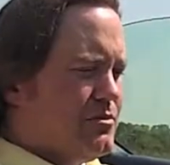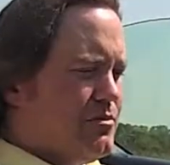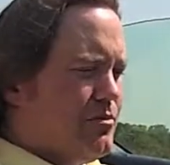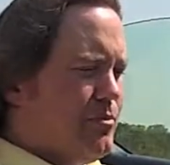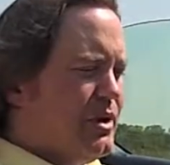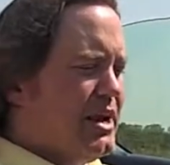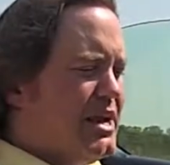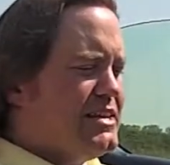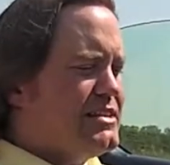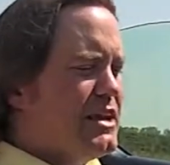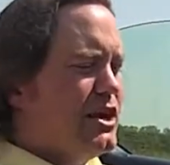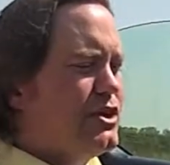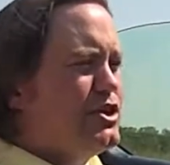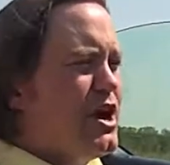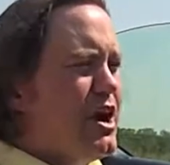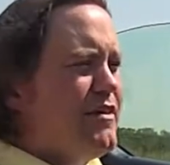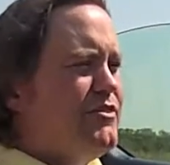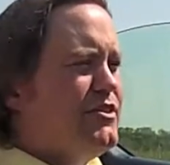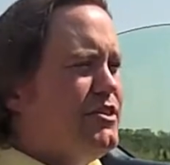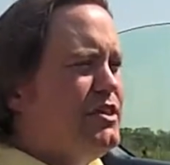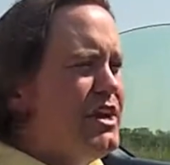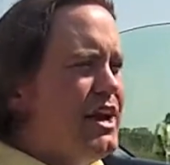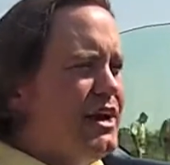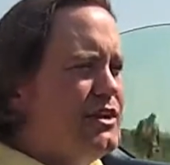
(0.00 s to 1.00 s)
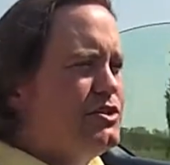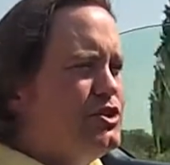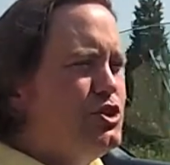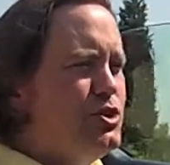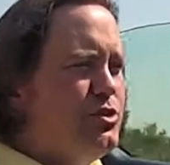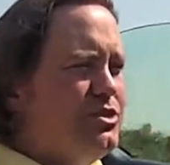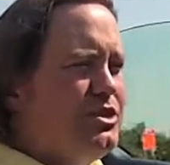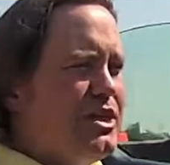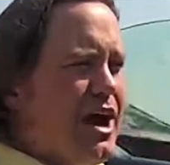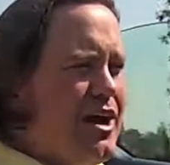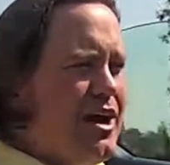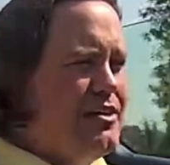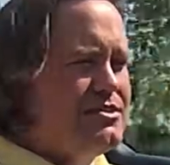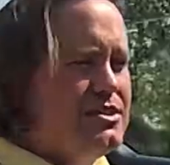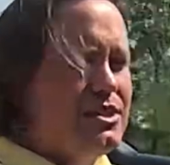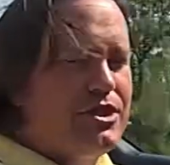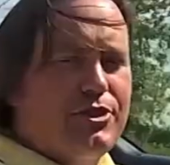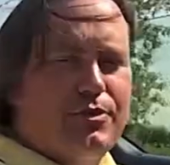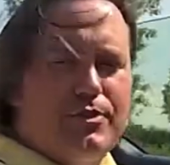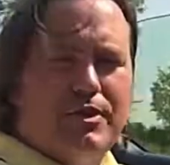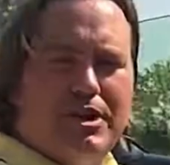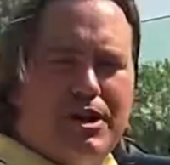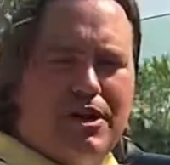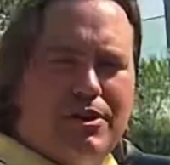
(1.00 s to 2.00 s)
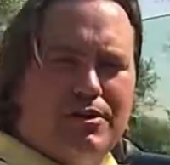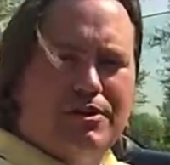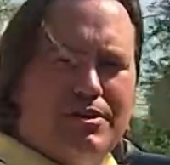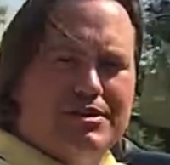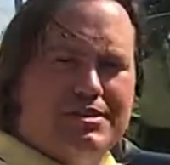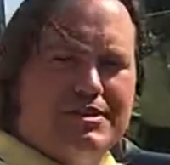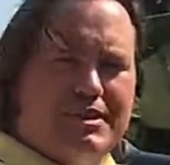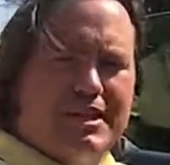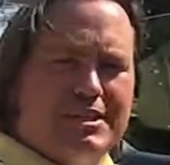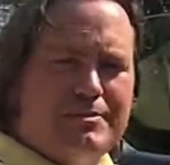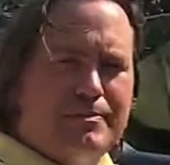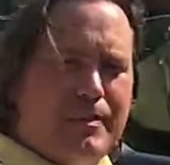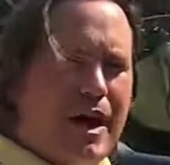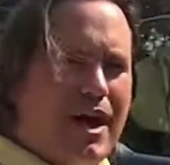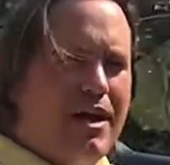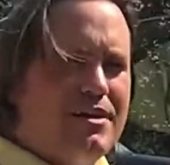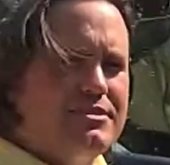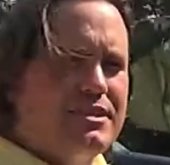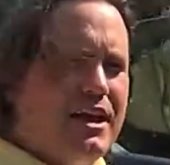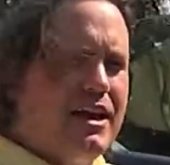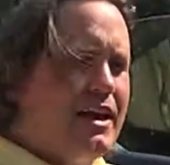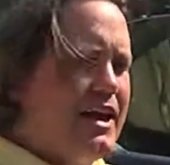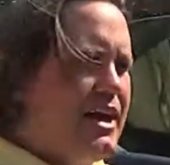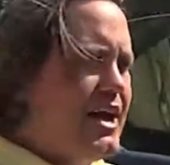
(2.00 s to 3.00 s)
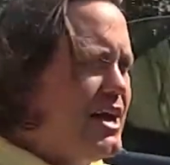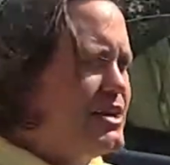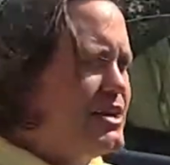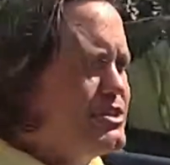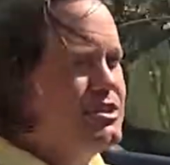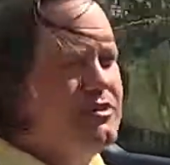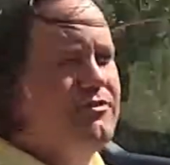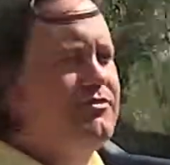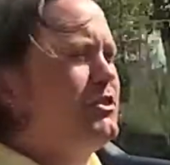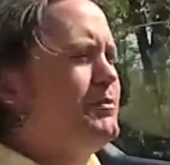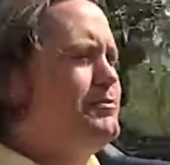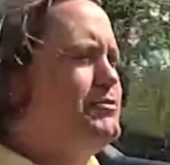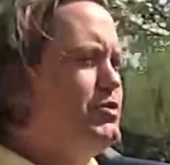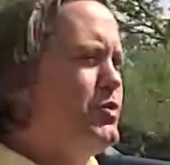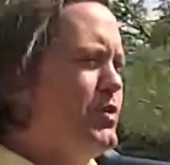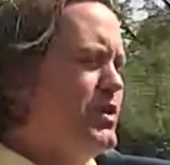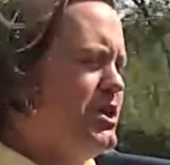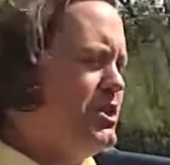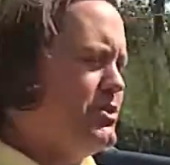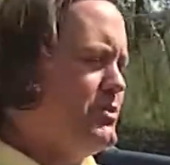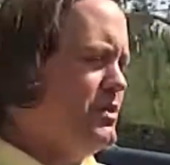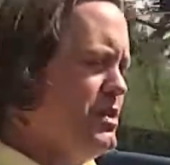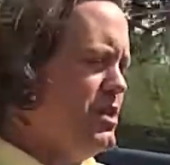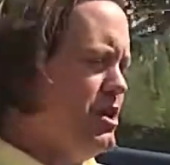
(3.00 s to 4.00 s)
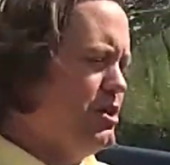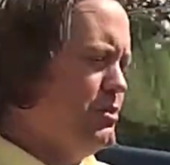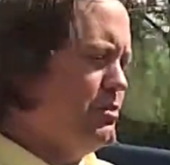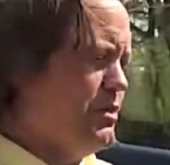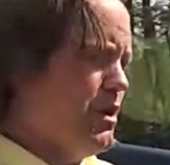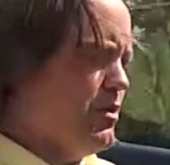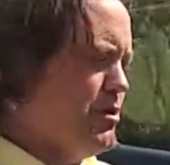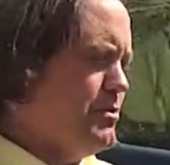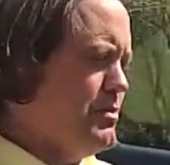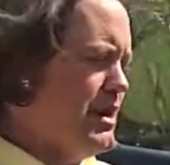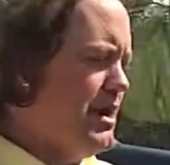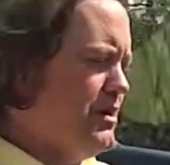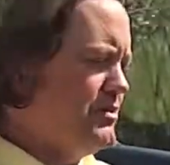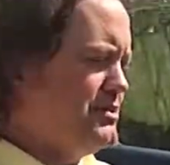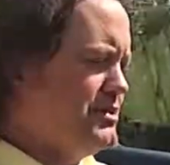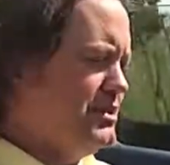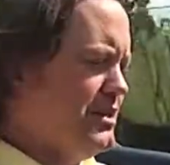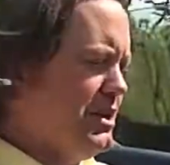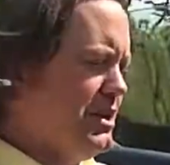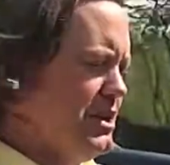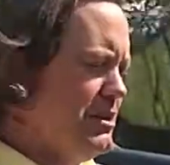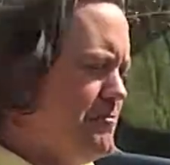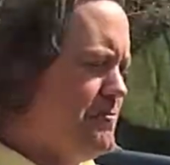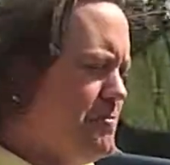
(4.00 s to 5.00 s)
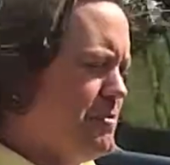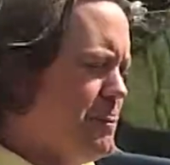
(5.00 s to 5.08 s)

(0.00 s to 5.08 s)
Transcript: But as I drive here, you got 2,306 miles on it. I actually flipped 2,300 while we've been out today.